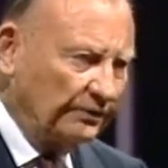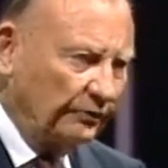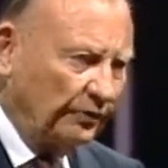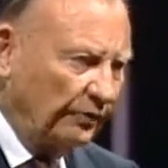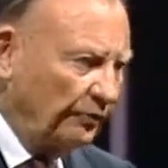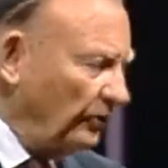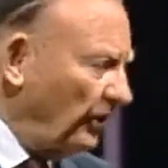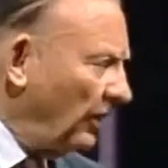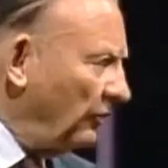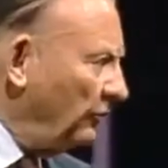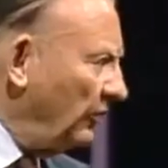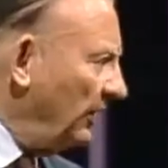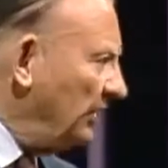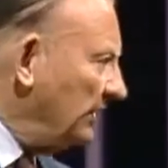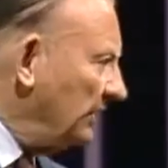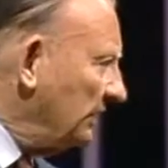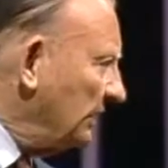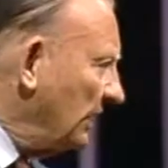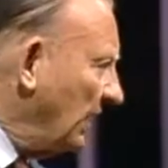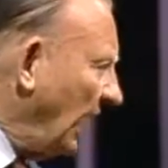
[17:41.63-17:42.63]
We were not
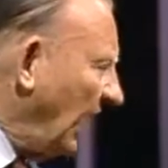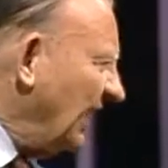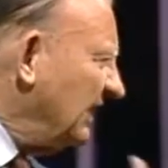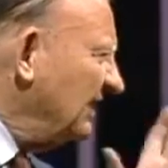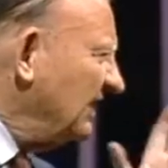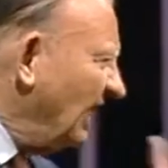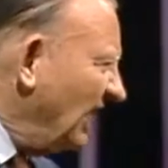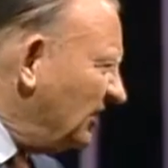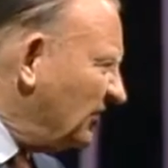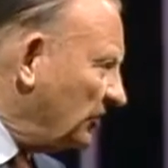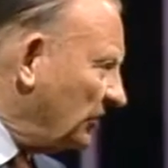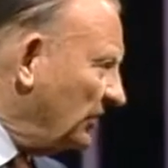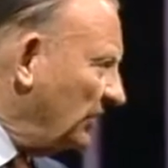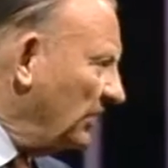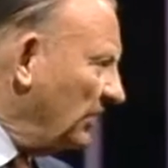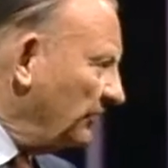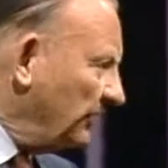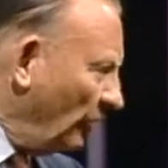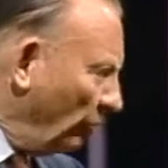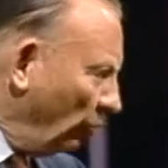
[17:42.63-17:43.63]
ready. A nation
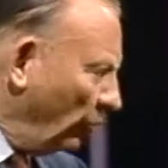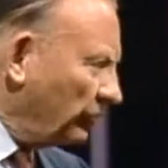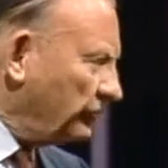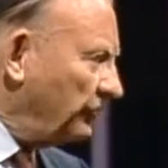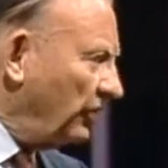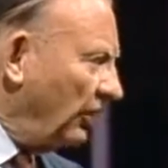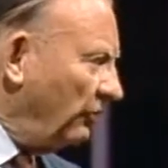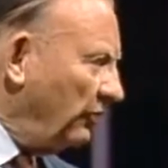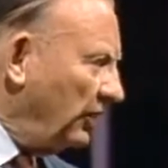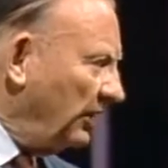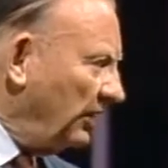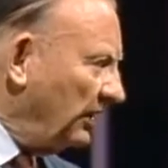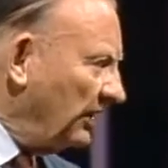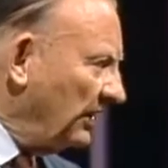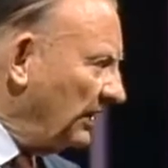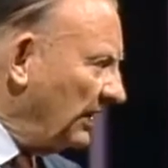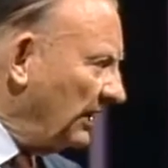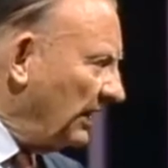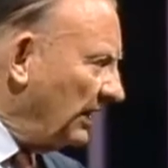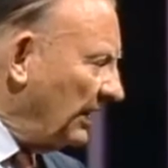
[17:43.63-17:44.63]
that was not ready.
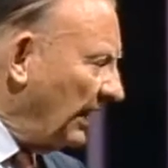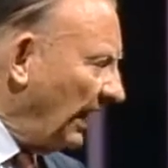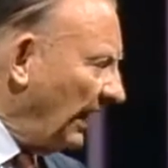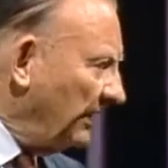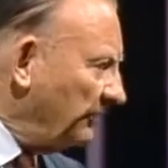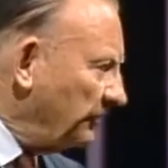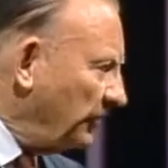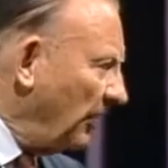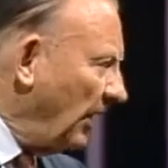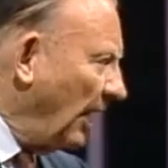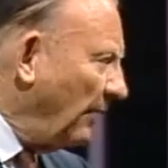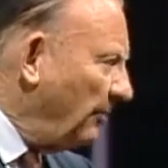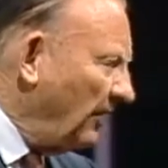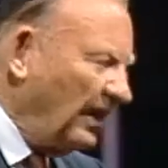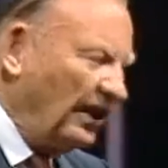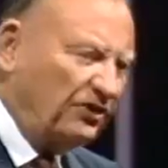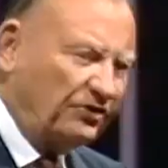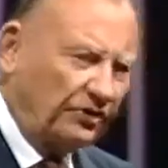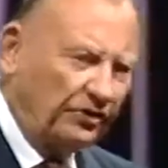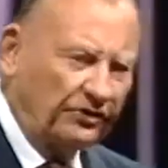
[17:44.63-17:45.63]

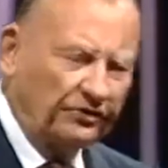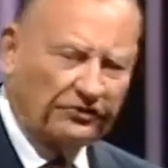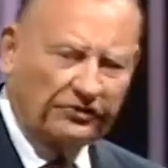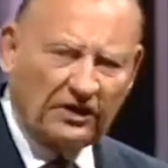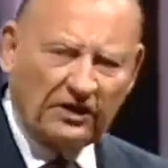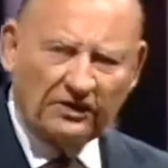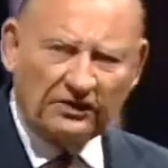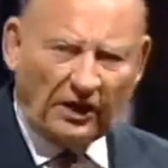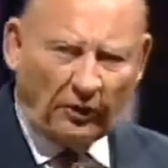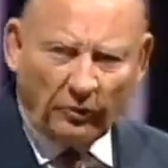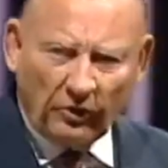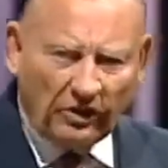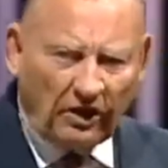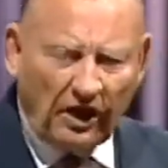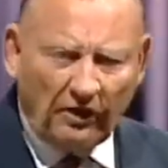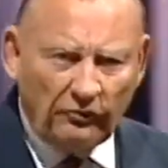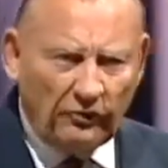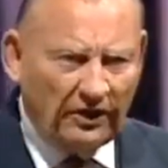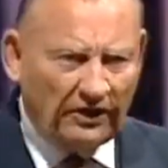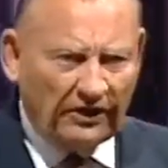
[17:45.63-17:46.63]
Denominations that were
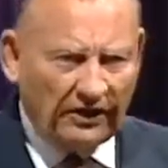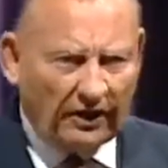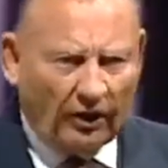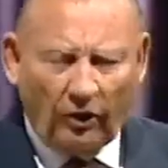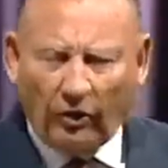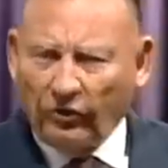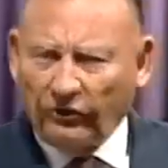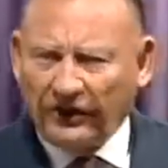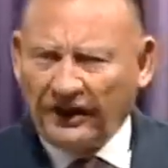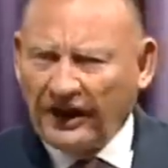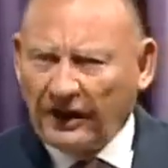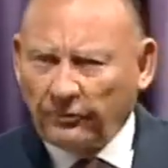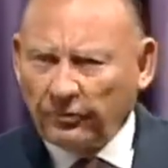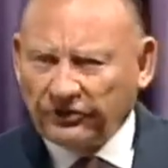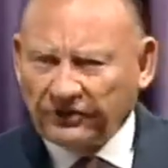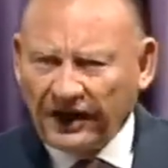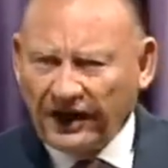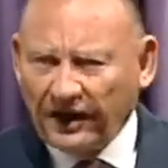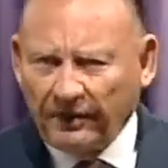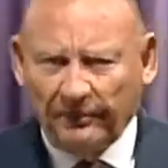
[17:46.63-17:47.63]
not ready. All they had
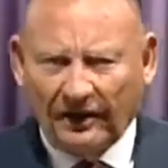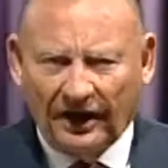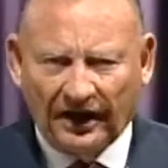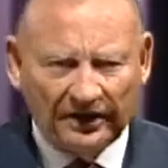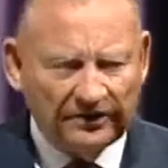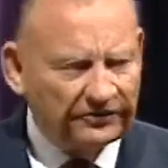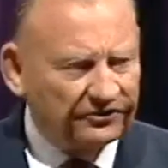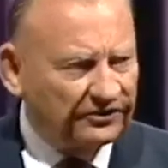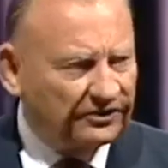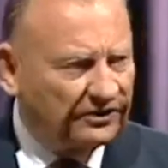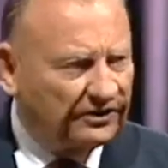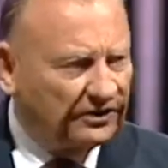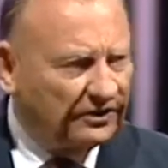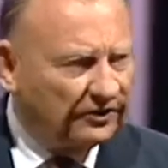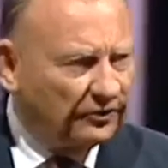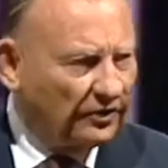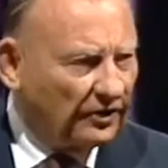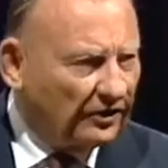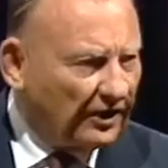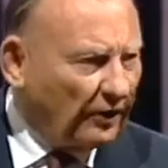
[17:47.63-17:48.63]
was alibis.
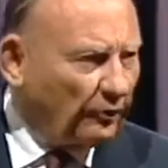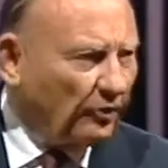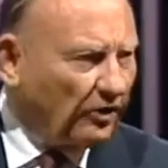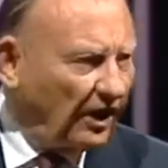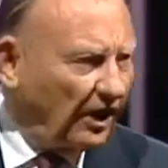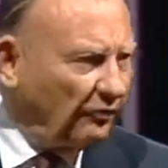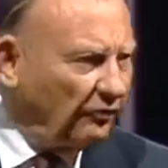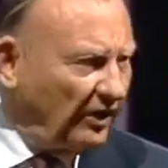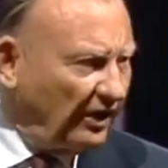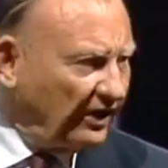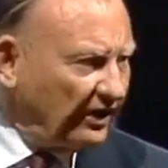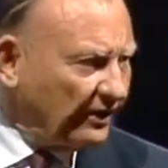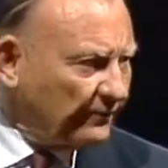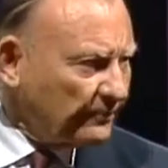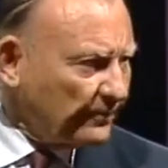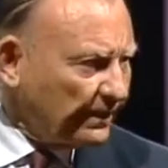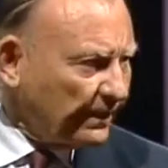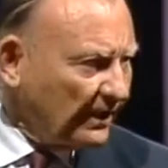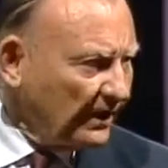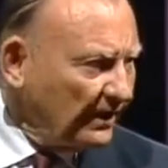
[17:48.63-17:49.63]
They were not ready.
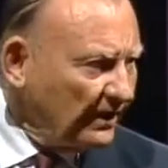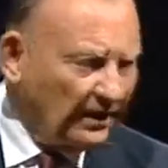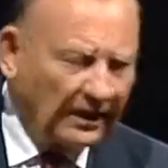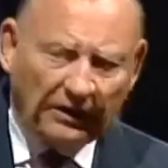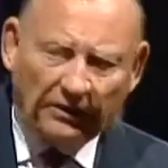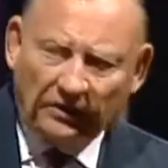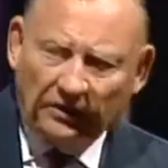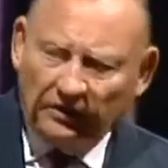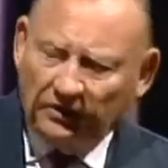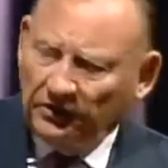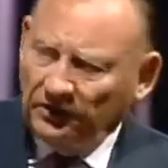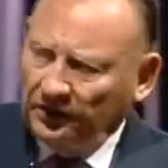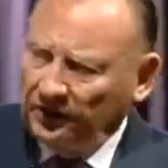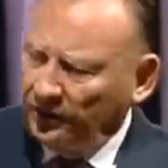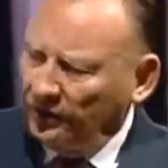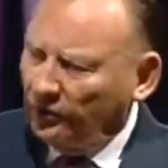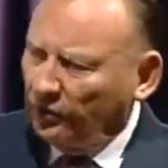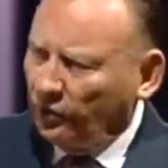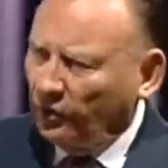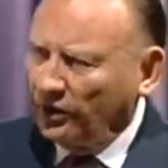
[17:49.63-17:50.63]

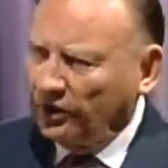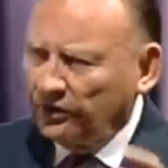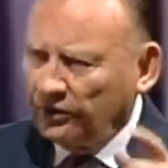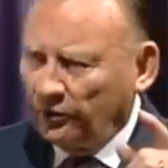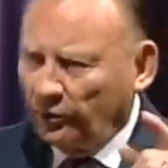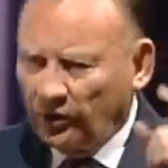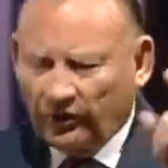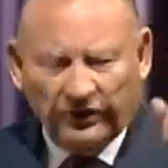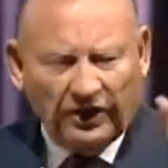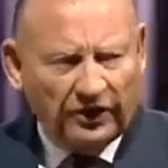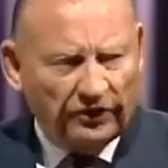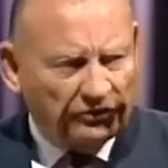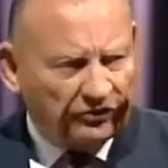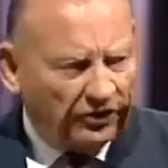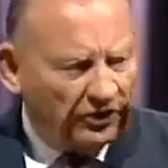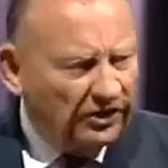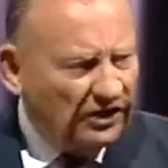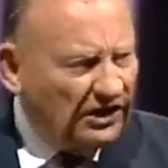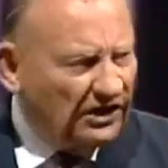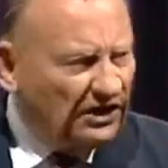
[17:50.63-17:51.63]
When there's
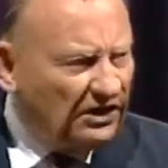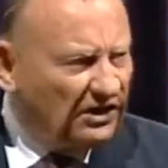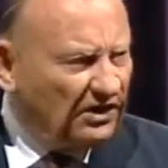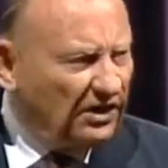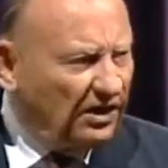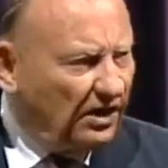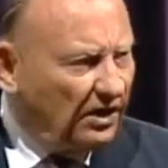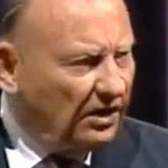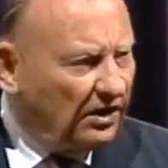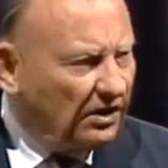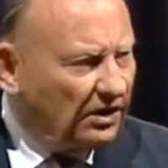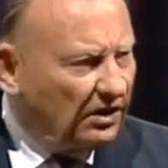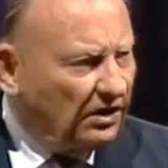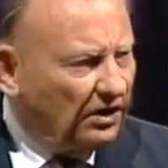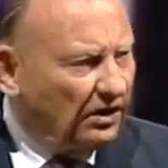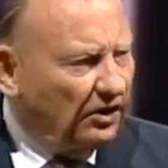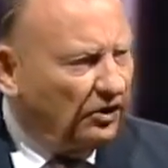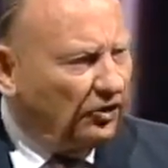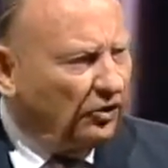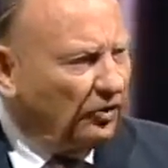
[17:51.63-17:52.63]
a need,
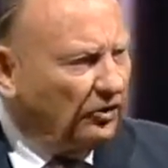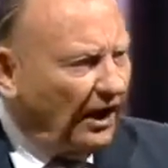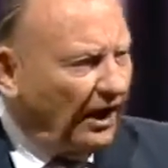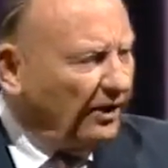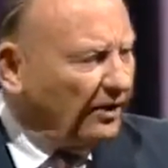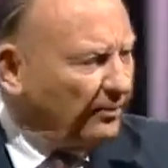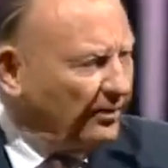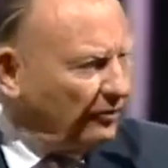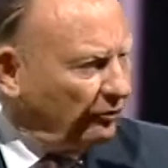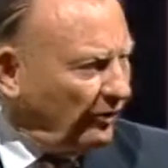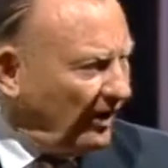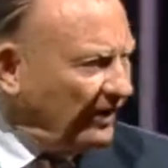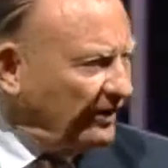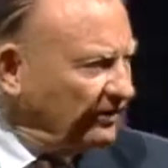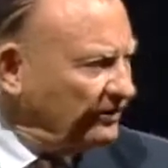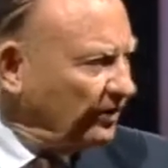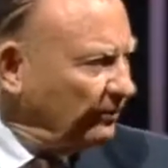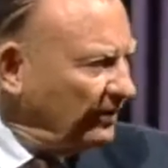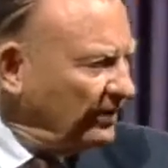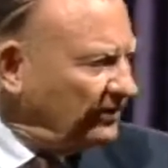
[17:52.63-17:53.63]
you got to be ready
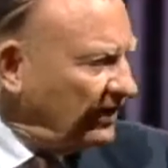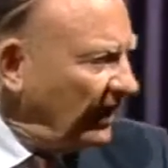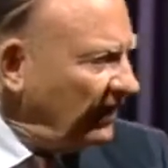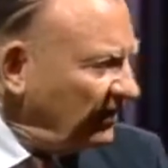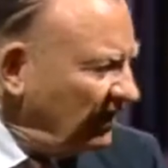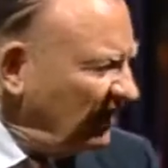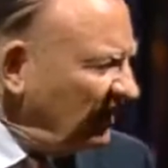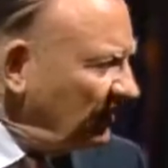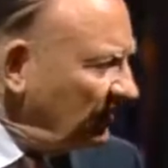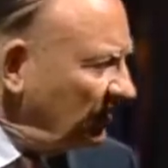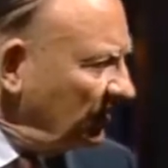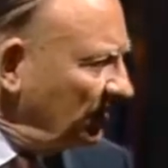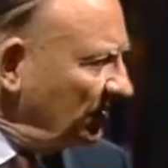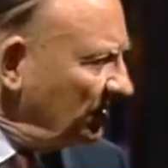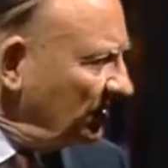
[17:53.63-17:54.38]
to meet that need.